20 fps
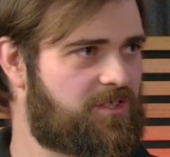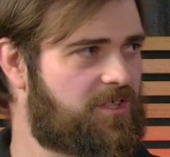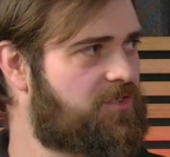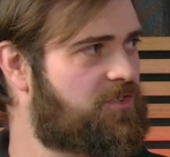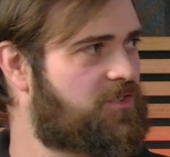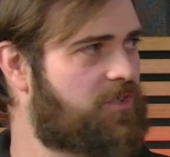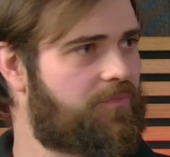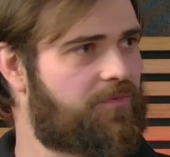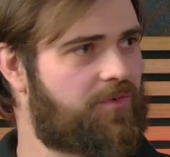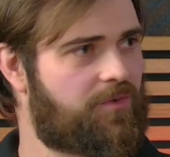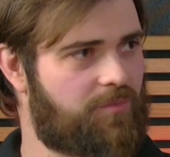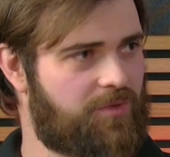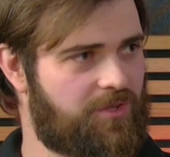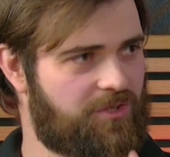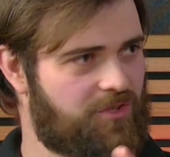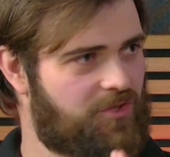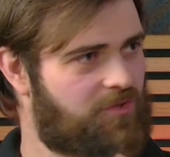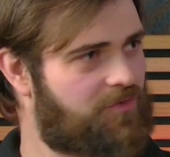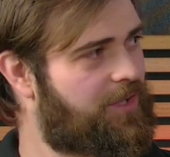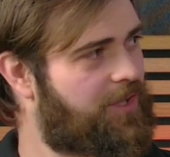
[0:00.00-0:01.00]
and that's something
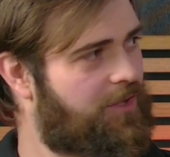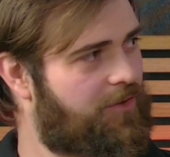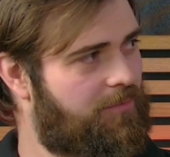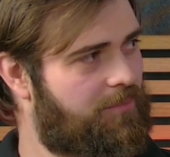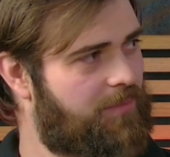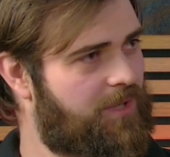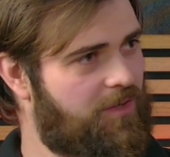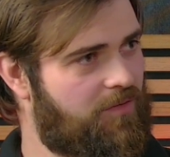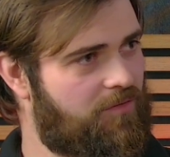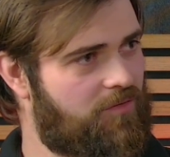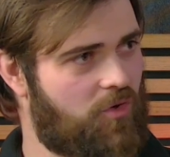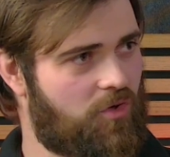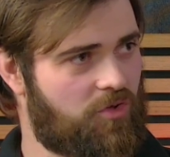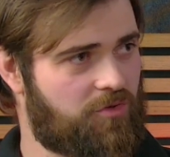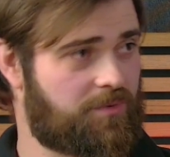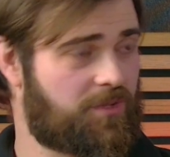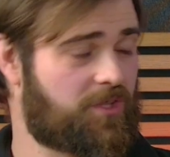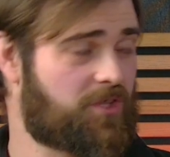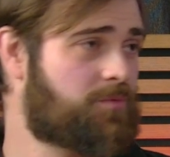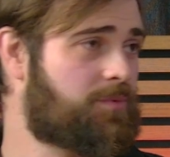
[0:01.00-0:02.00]
which is triggering me, of course,
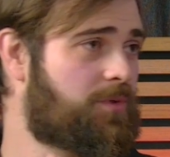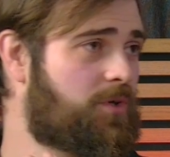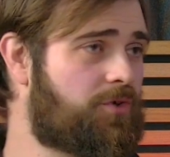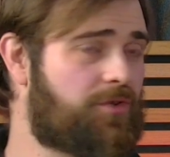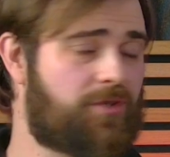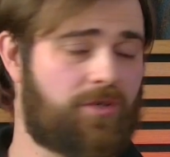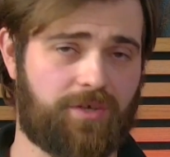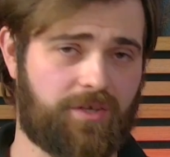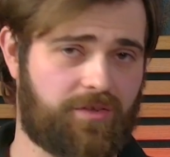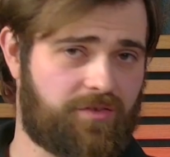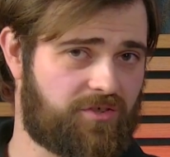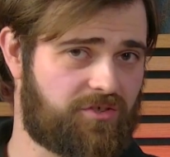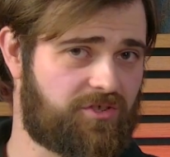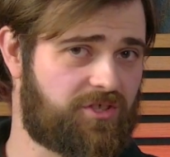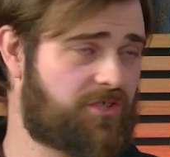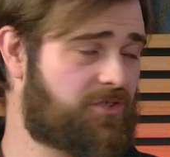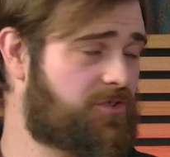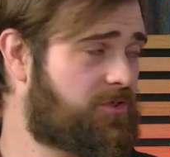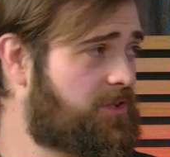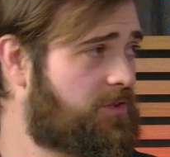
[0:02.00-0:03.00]
because we all know that the
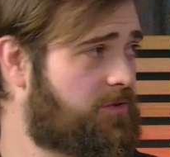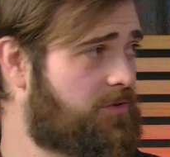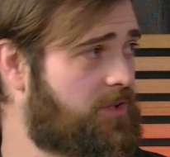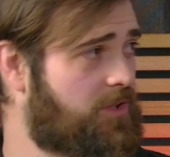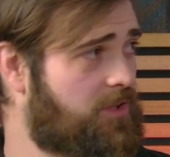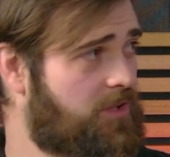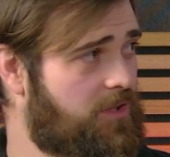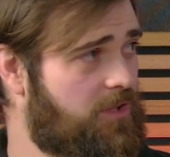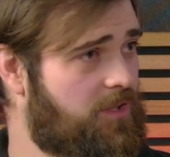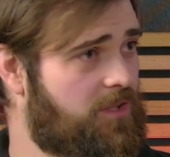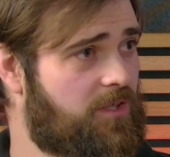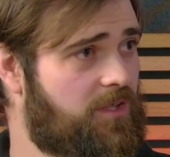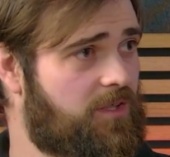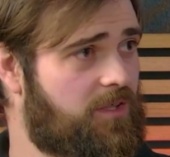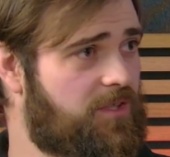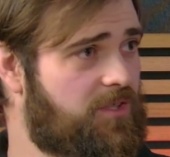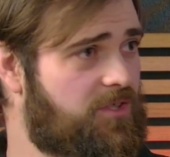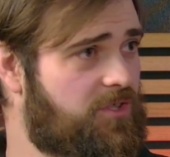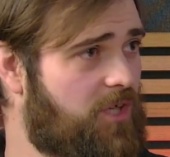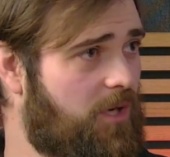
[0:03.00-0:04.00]

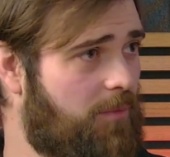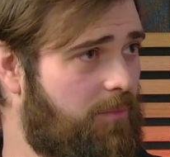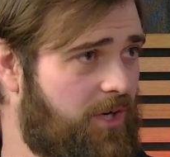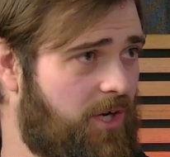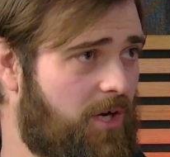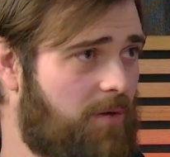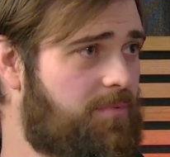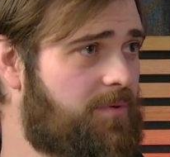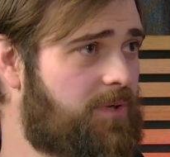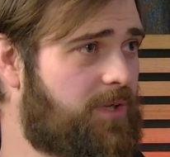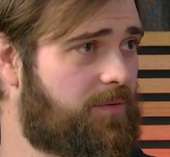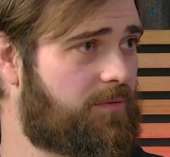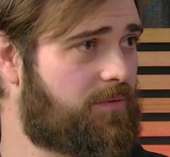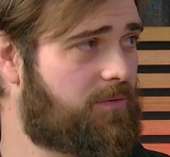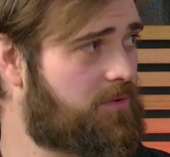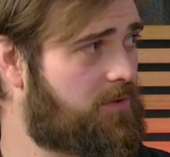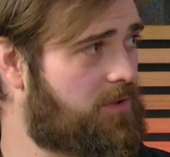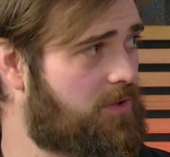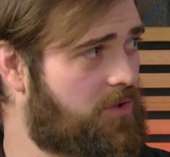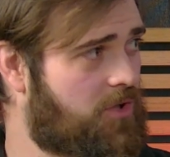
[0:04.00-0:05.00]
CSRD is coming up, and
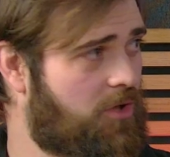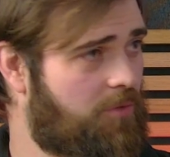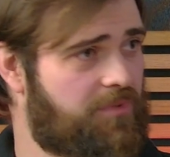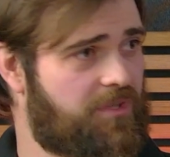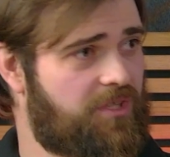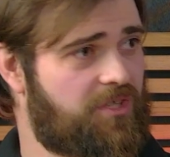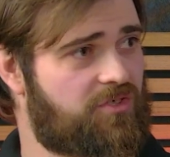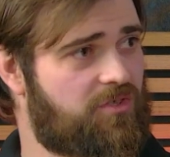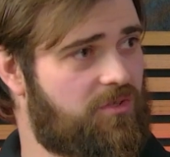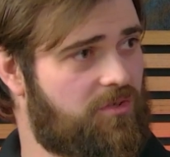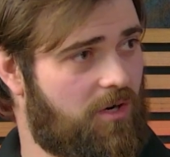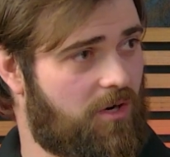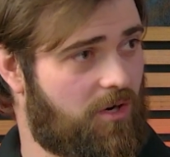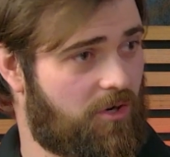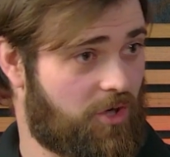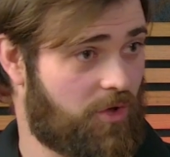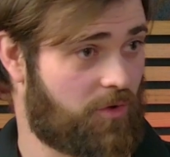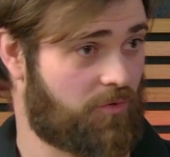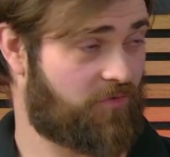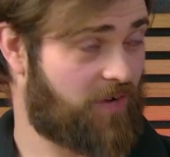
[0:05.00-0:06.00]
companies are
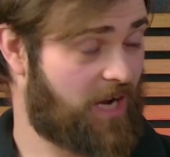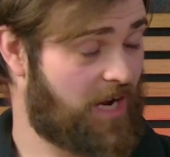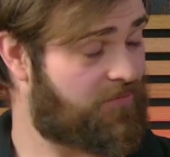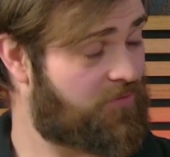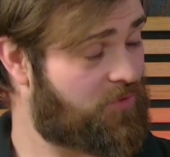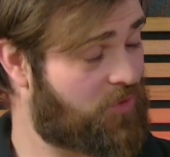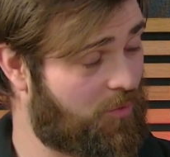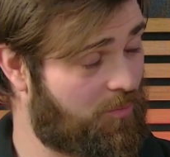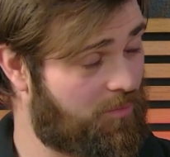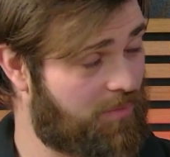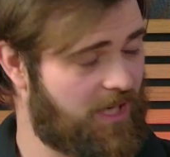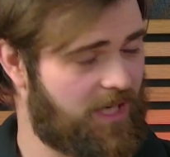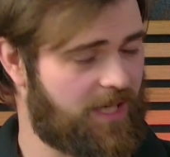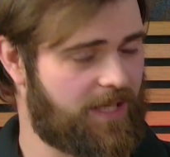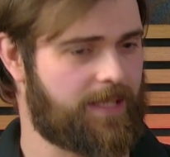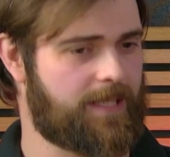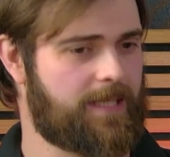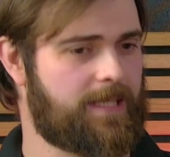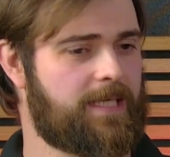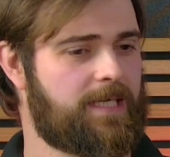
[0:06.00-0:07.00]
going to have to
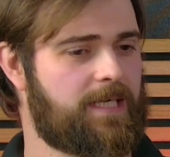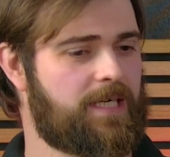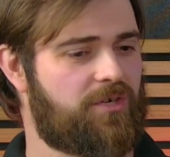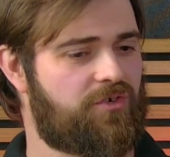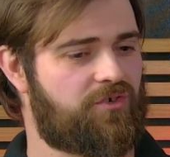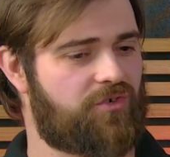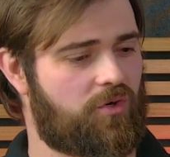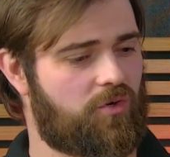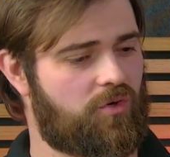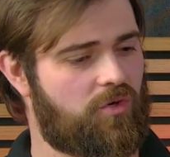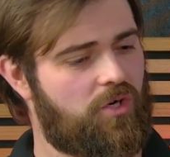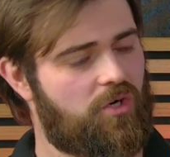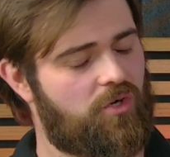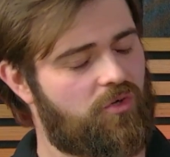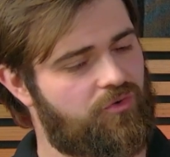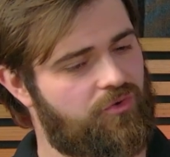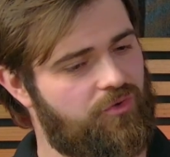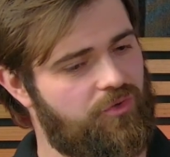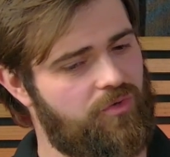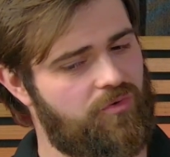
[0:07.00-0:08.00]
comply. So
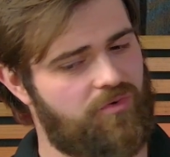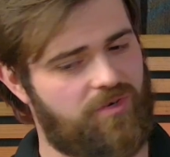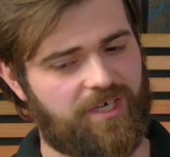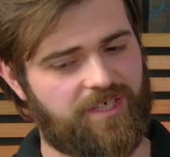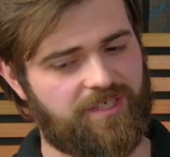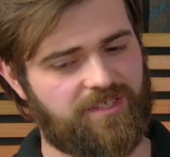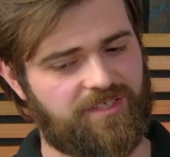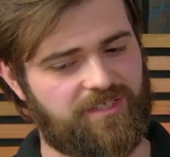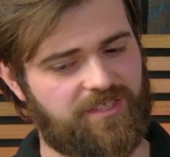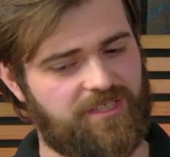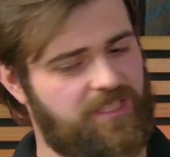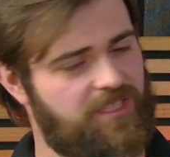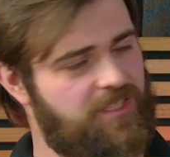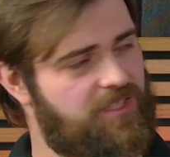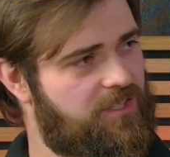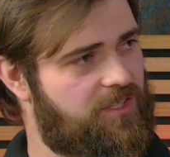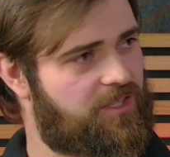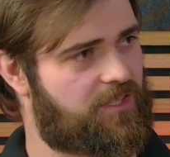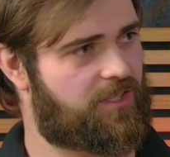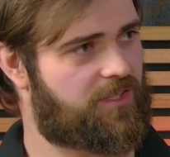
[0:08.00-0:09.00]
do you guys see
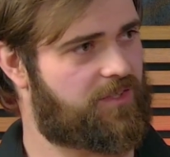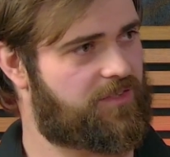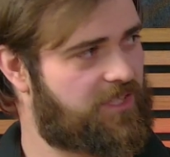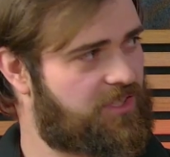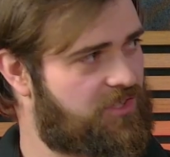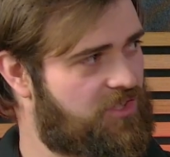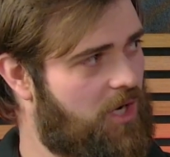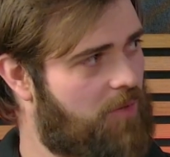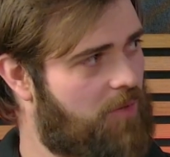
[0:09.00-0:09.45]
this